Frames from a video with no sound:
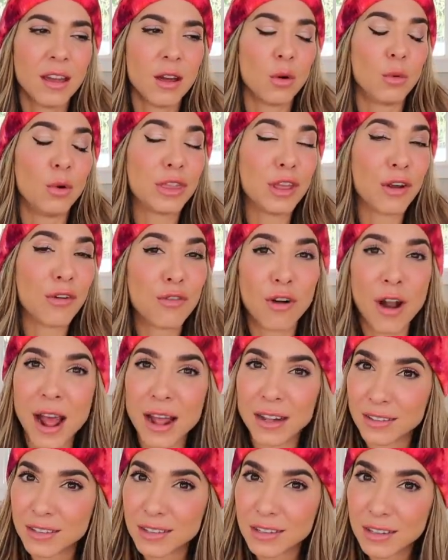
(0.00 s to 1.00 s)
with their
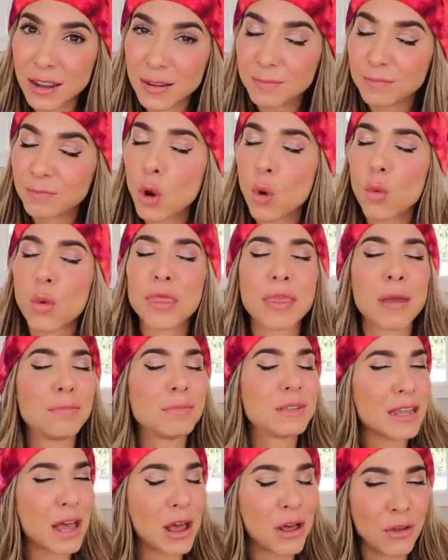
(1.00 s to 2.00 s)
friends, with
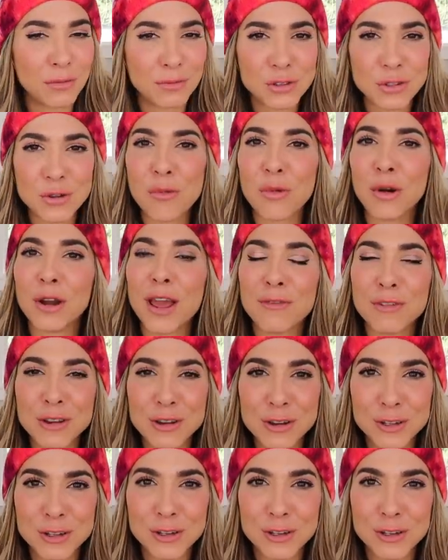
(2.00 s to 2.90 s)
themselves, whatever you're